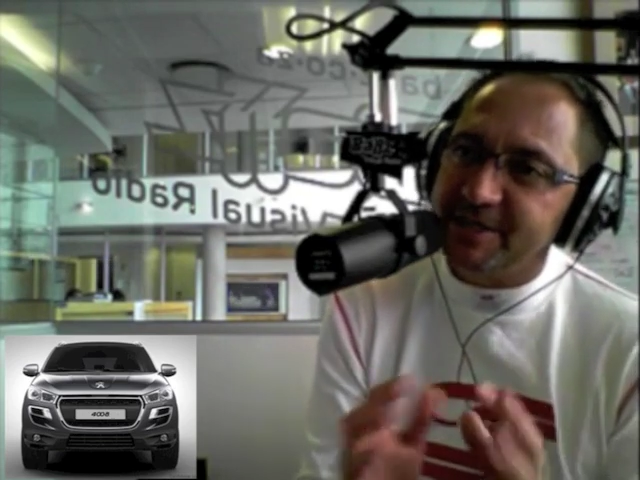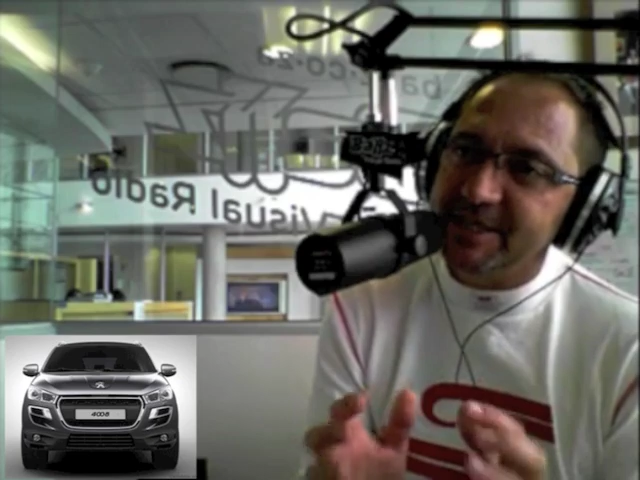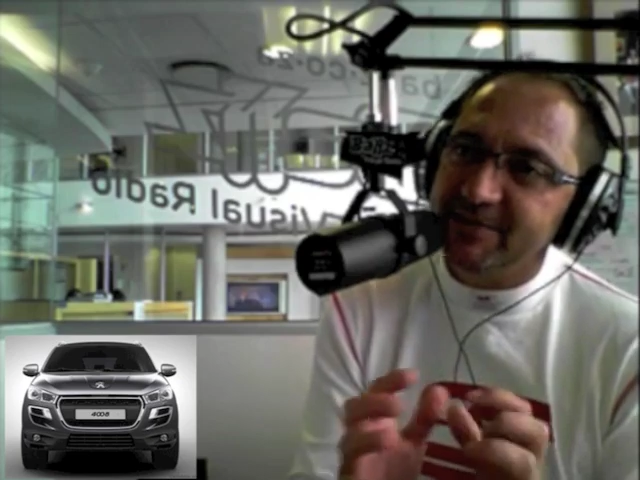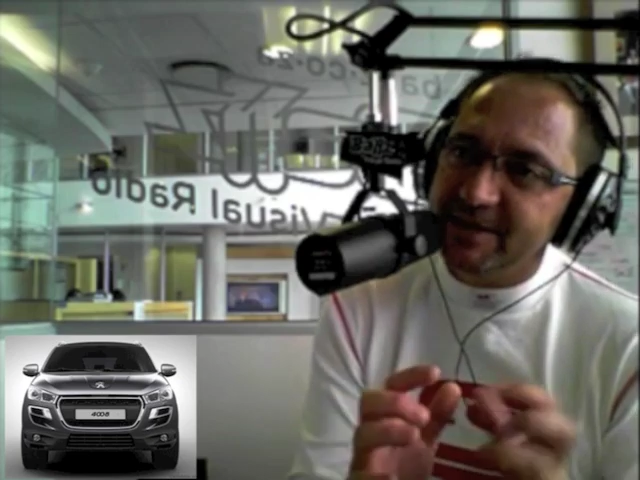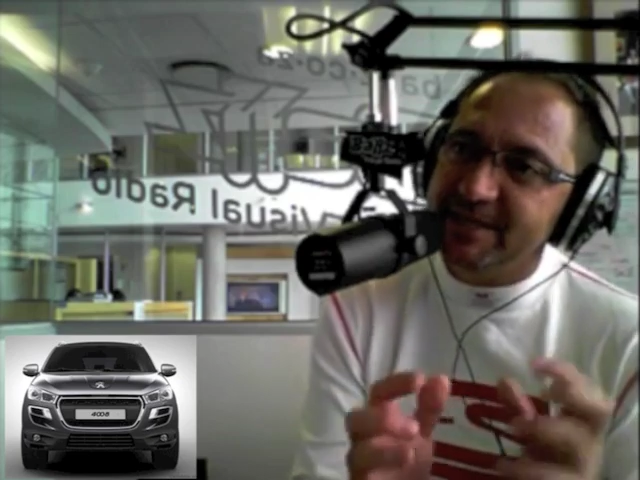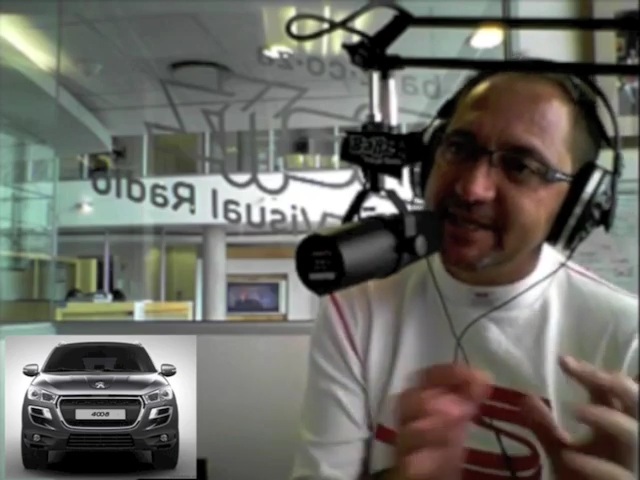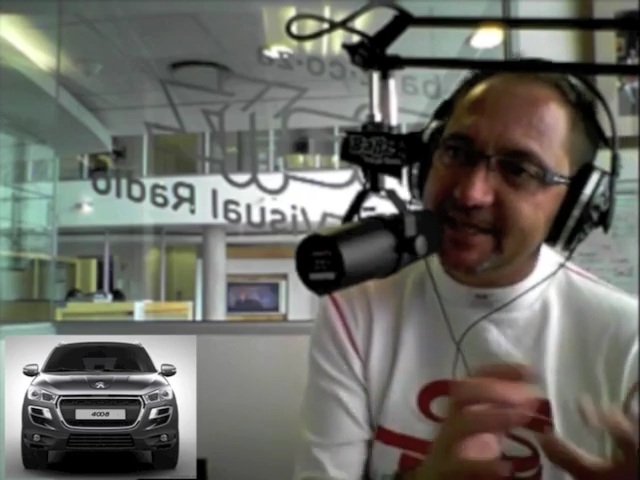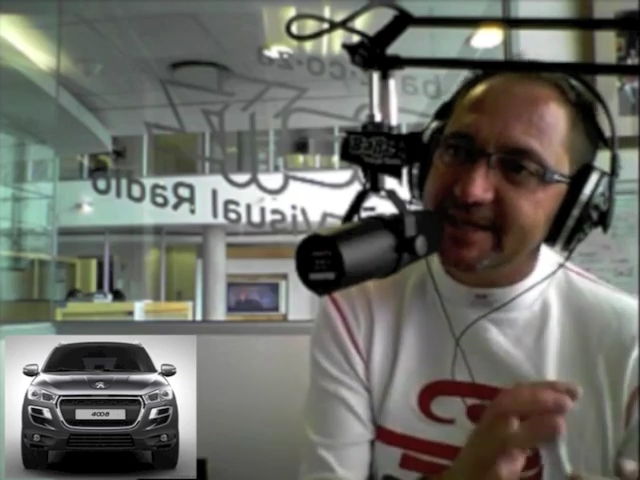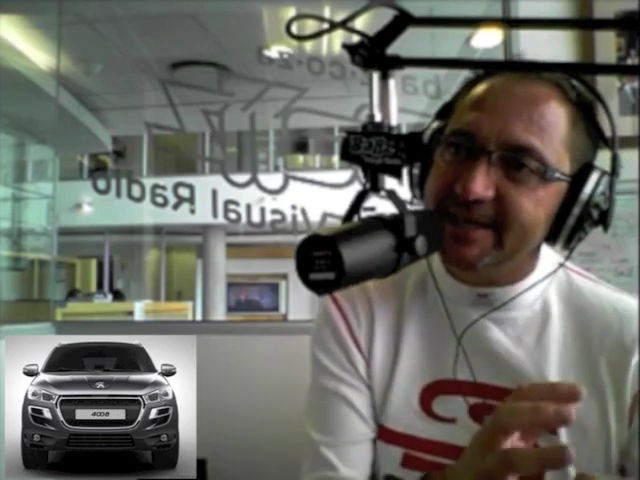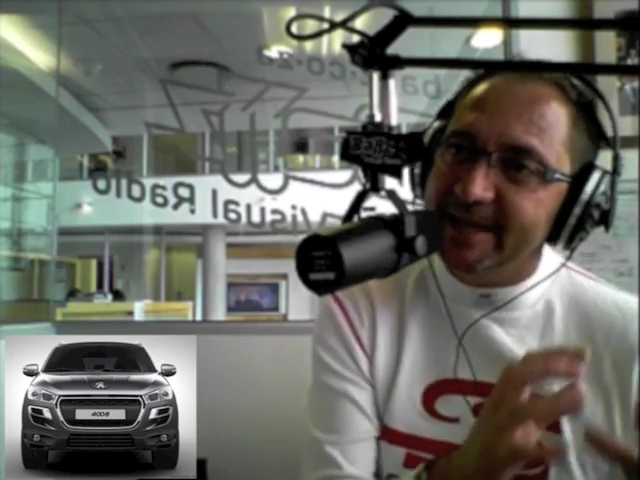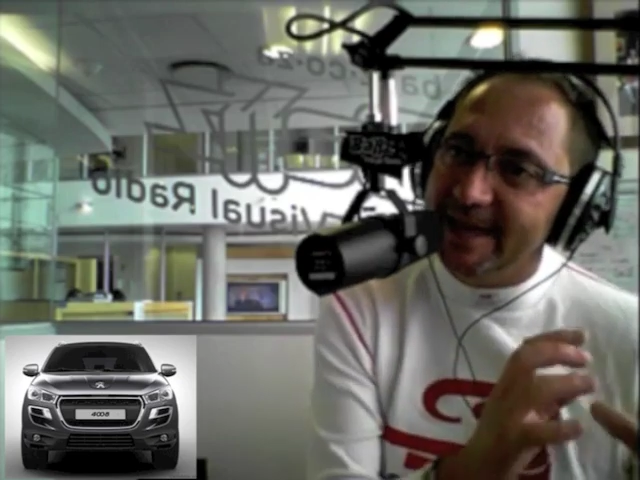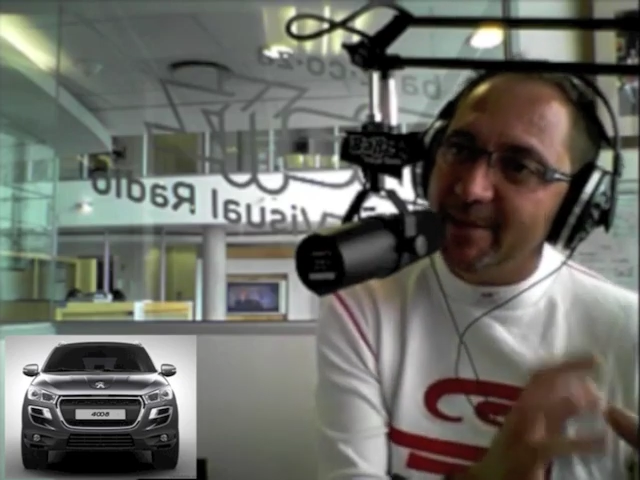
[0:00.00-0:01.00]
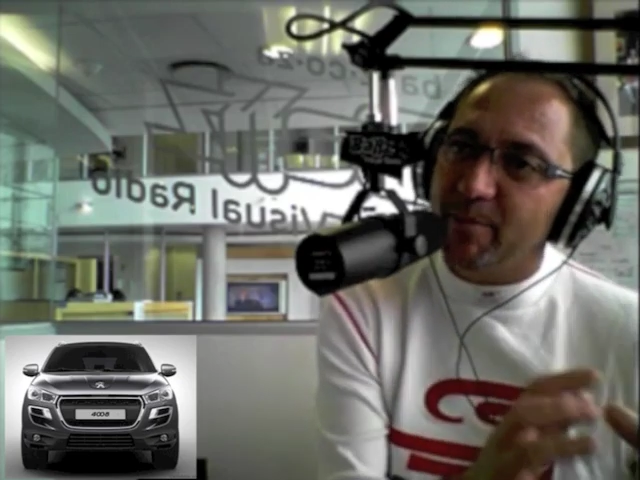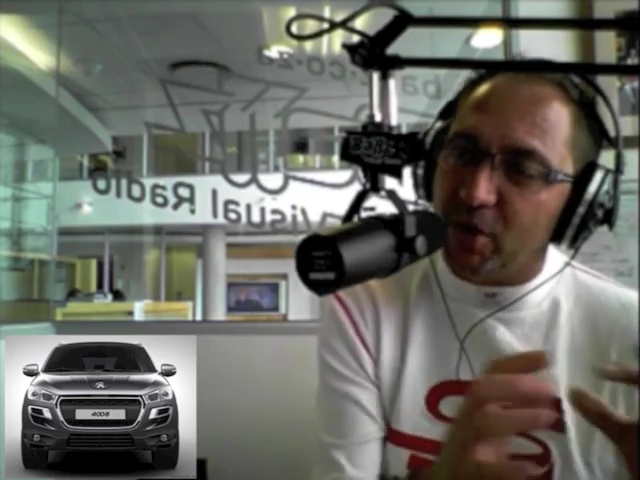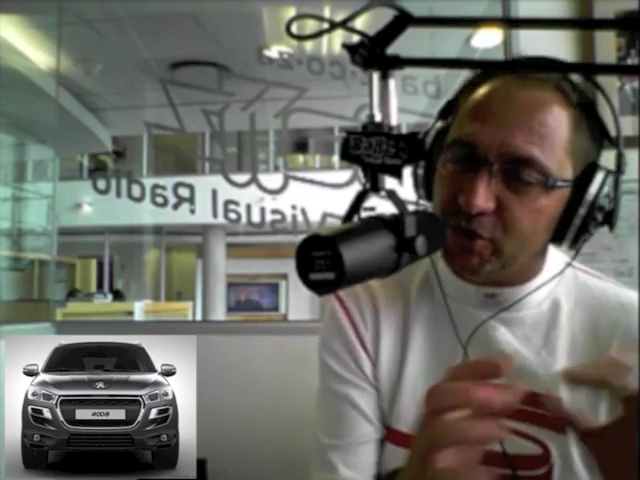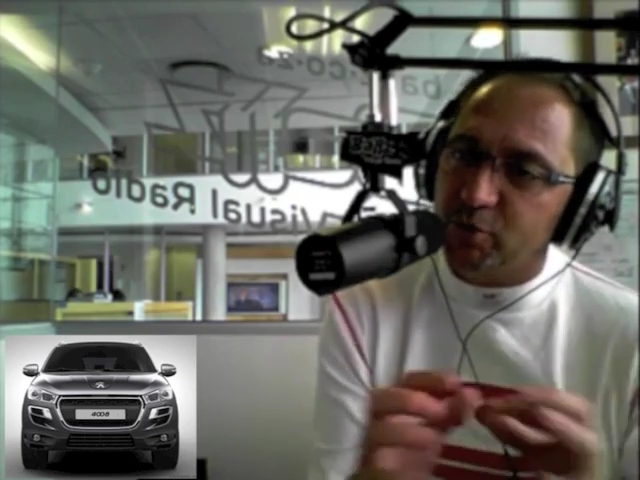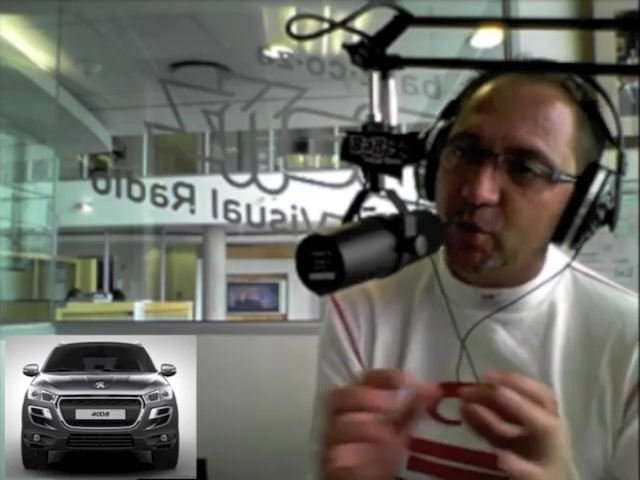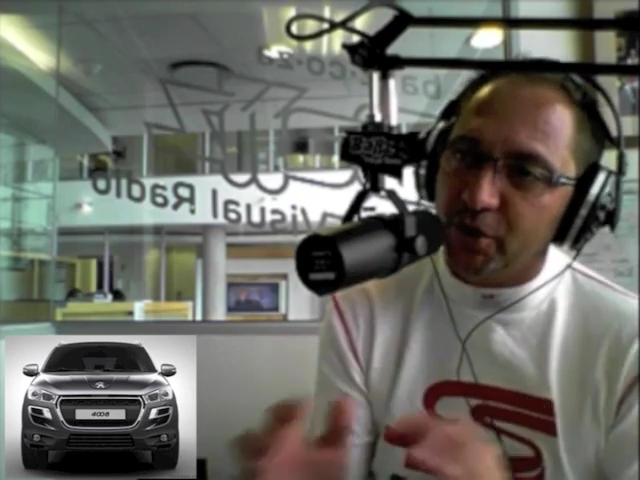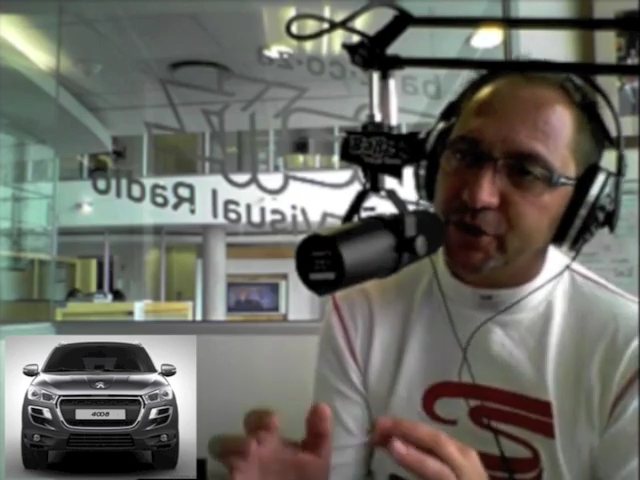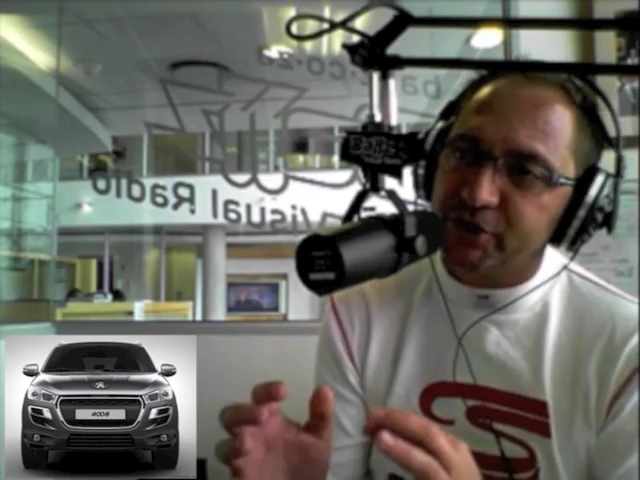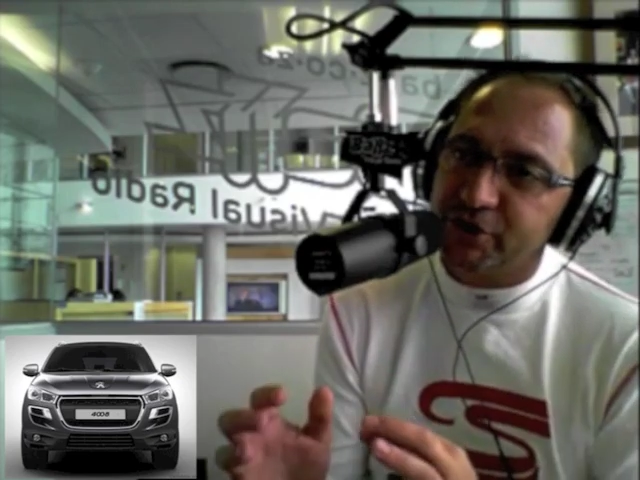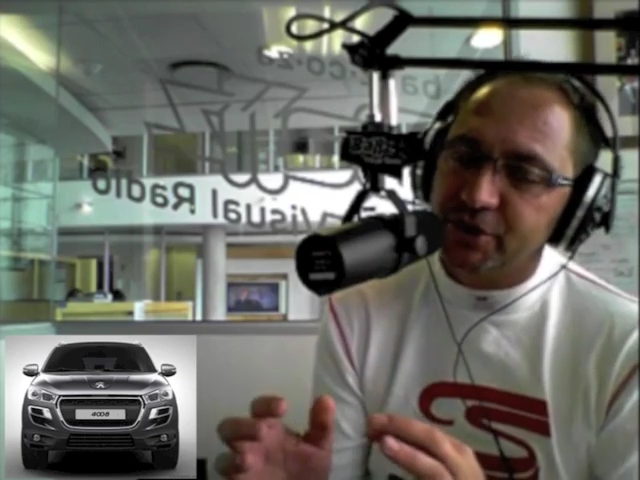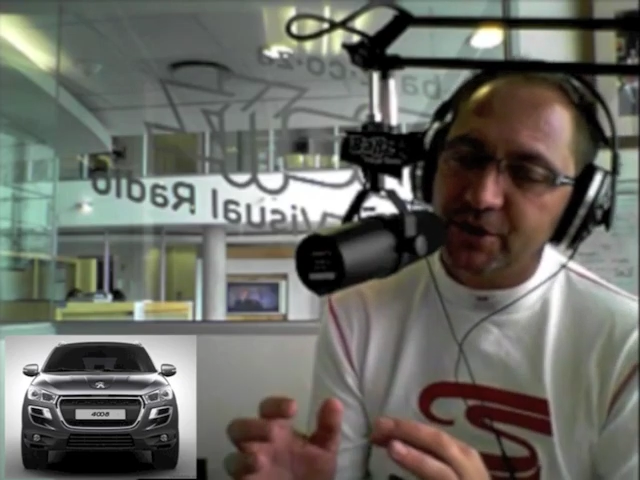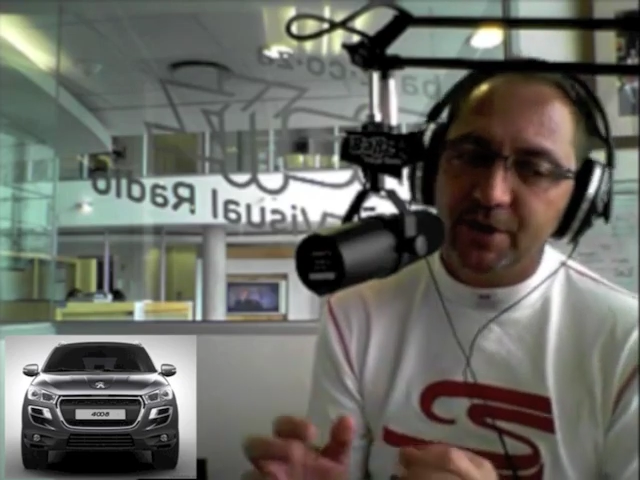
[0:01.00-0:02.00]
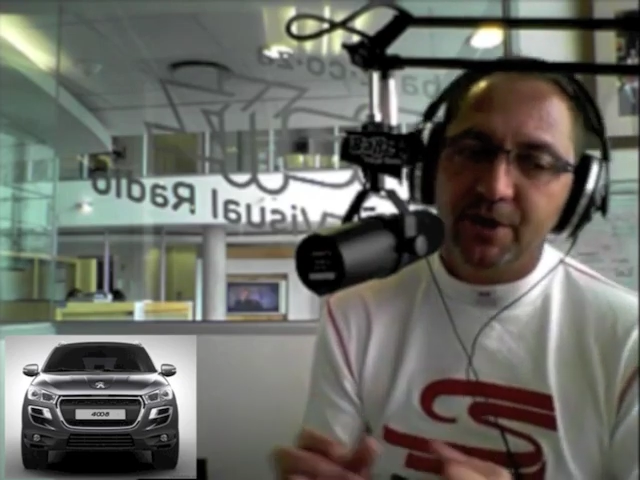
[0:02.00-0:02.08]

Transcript: CVT gearbox works?